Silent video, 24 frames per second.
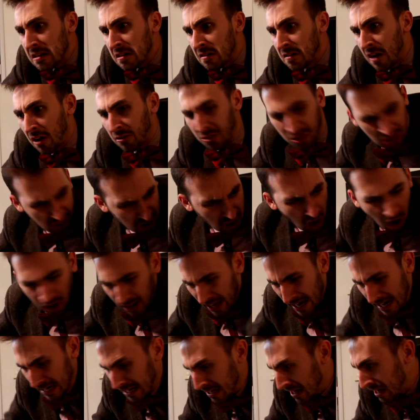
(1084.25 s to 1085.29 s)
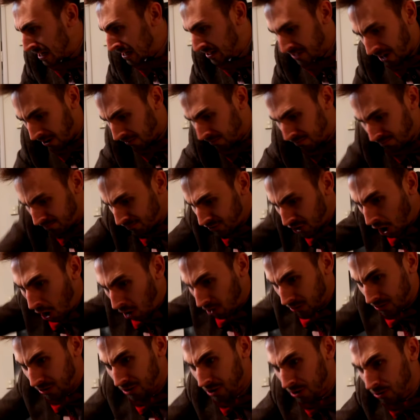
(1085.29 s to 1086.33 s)
No Sonic, no
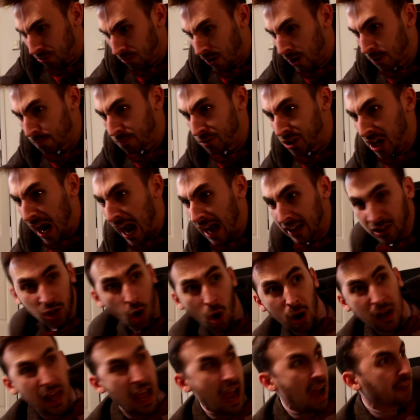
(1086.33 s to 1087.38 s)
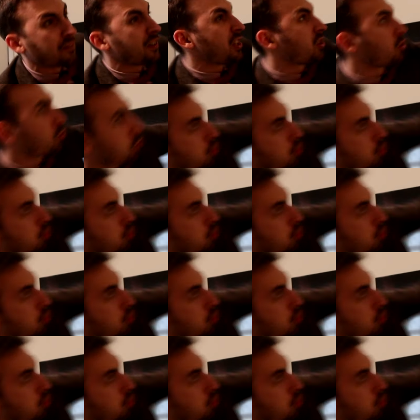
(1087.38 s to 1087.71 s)
Doctor group chat, all I have is